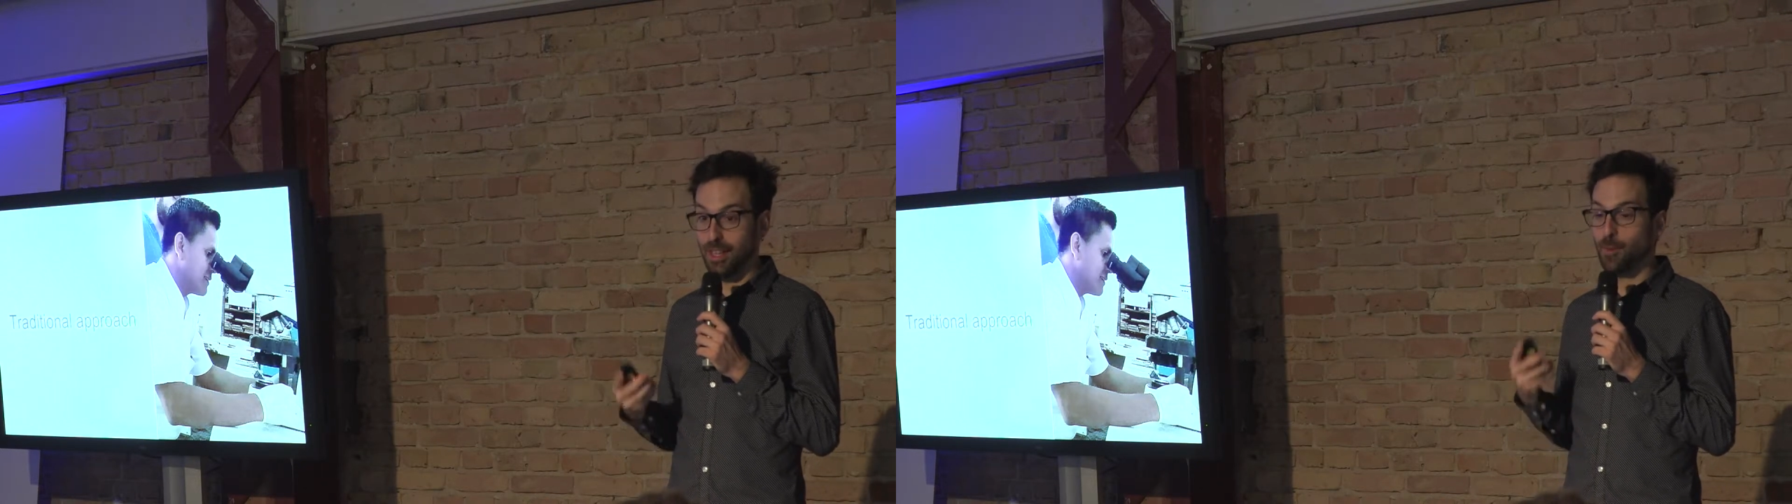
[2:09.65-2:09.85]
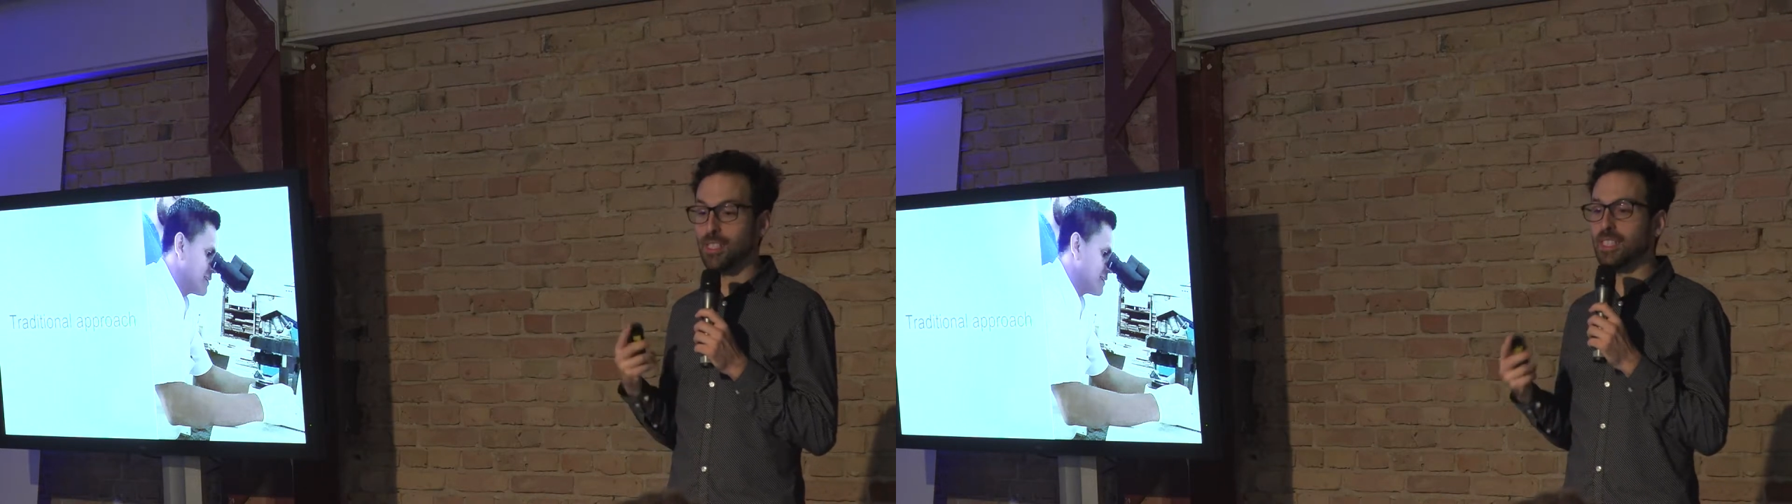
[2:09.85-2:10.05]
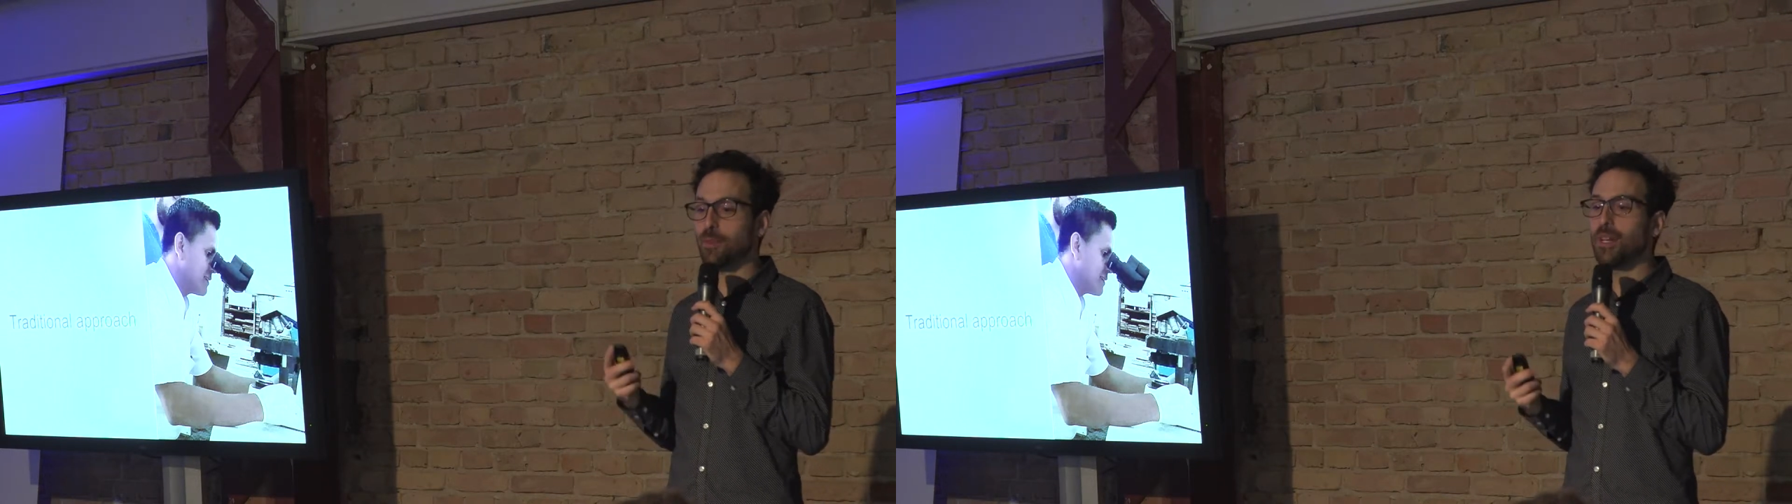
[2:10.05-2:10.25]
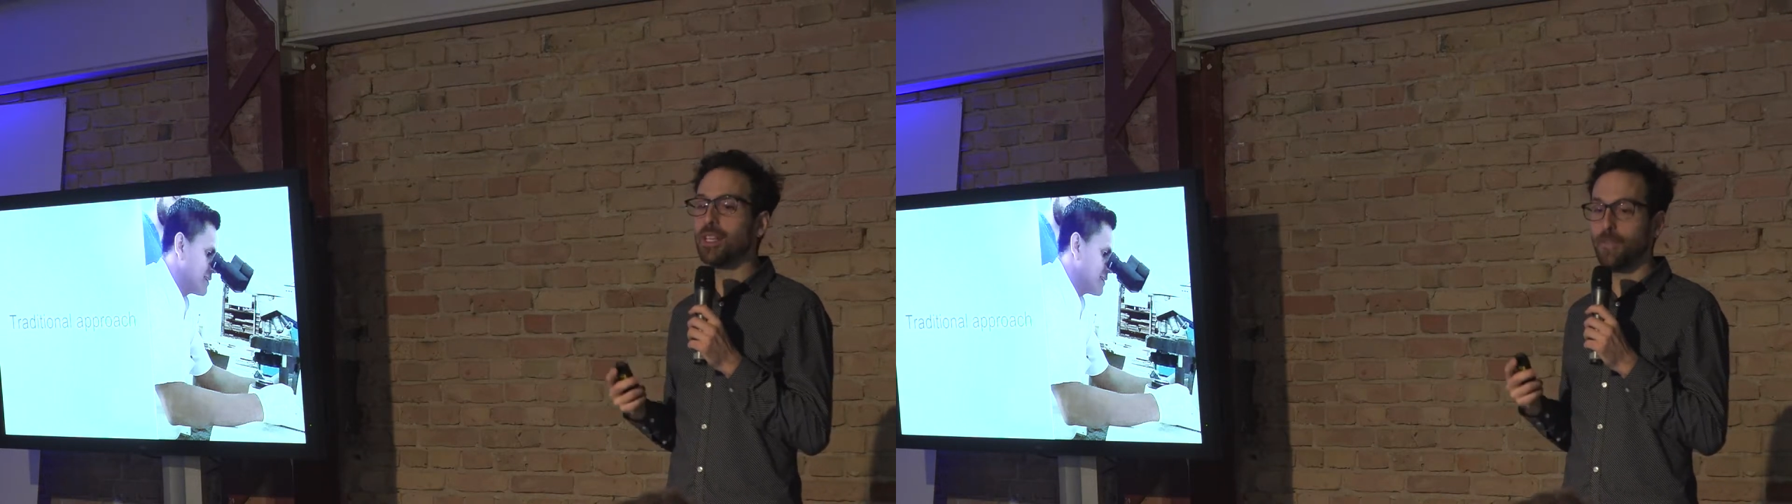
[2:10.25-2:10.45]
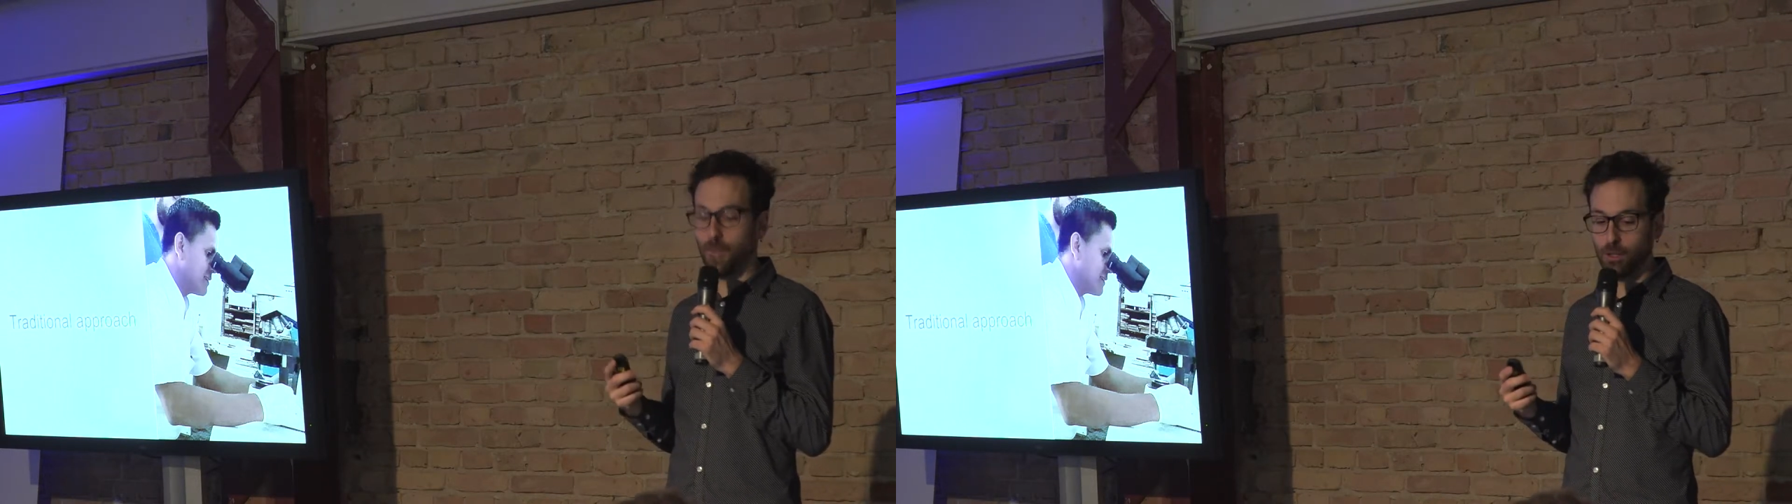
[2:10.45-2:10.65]
which is a
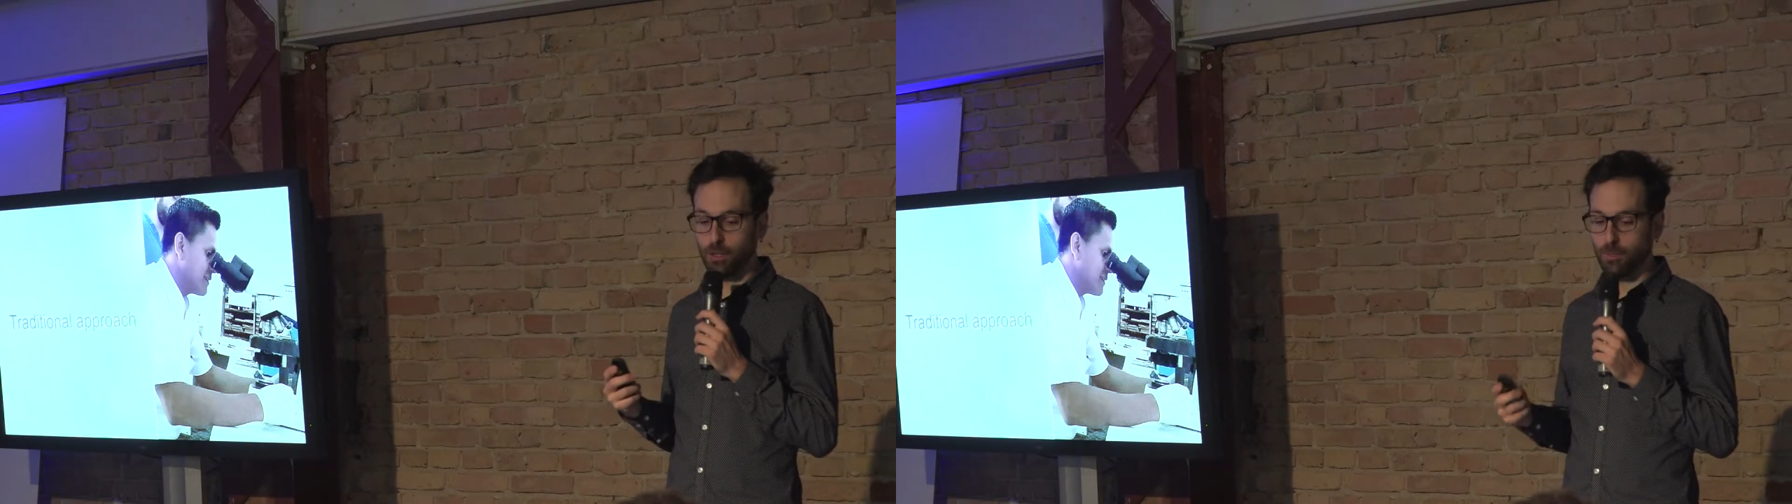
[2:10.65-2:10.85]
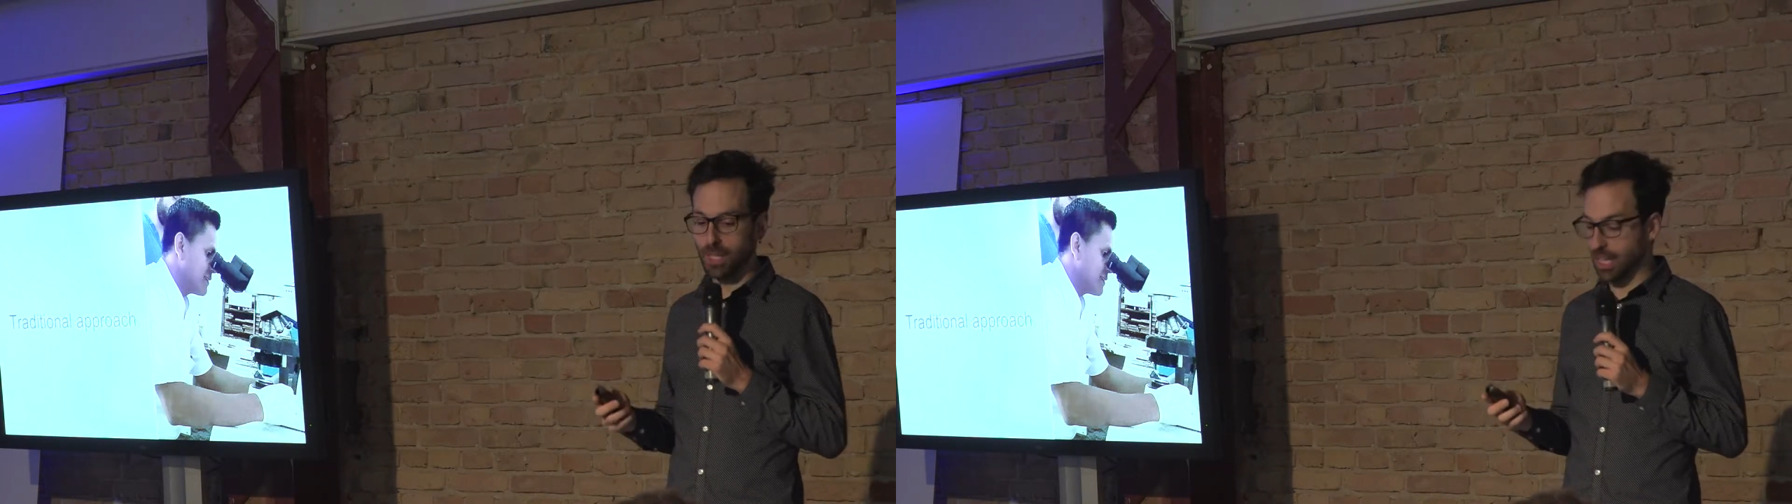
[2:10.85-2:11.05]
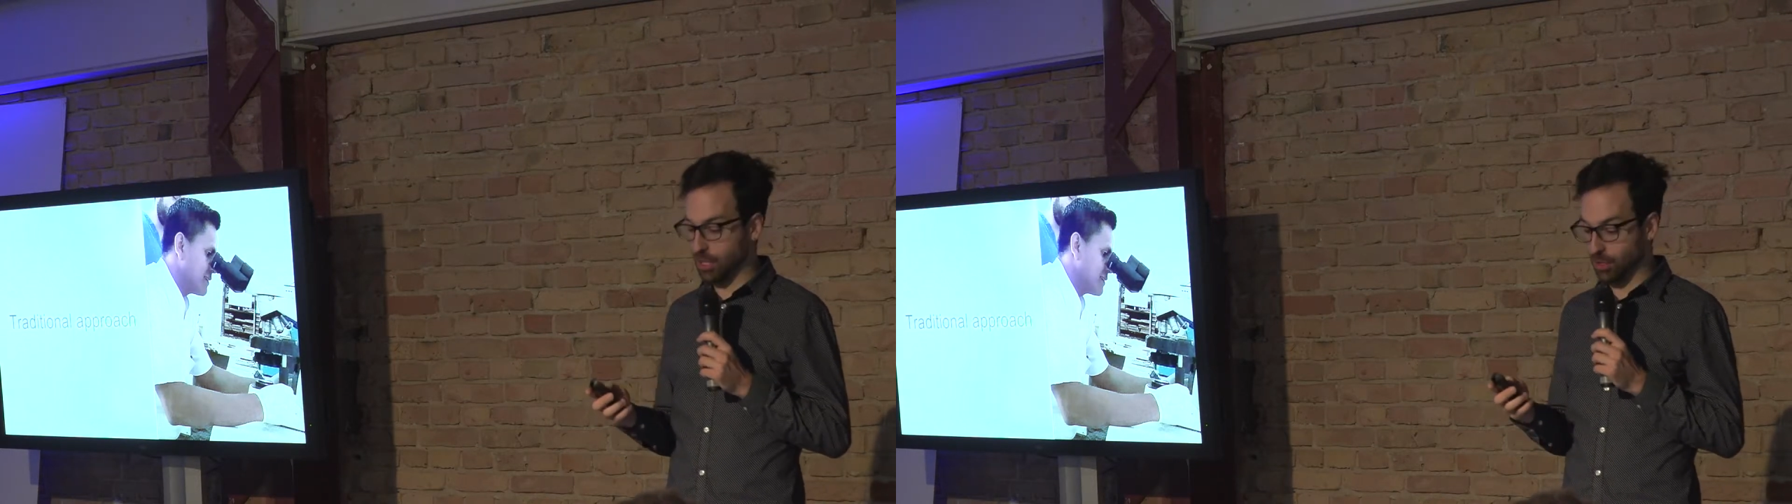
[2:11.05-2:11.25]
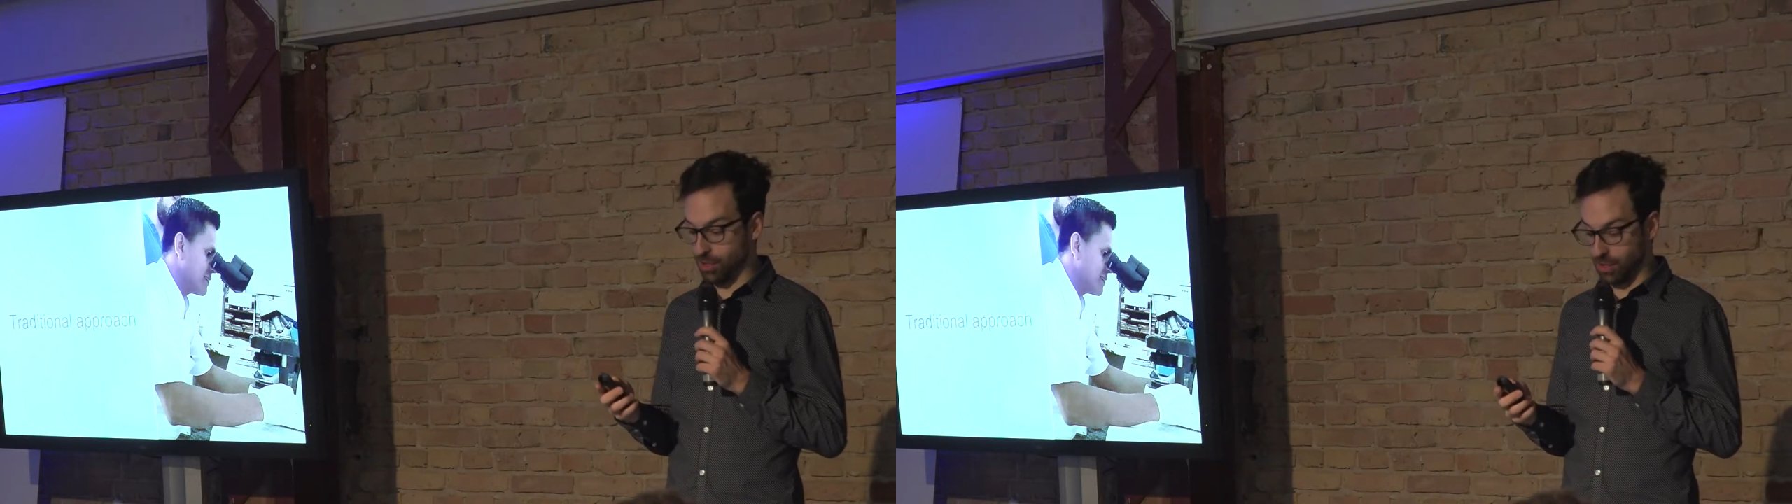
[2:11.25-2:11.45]
really difficult combination.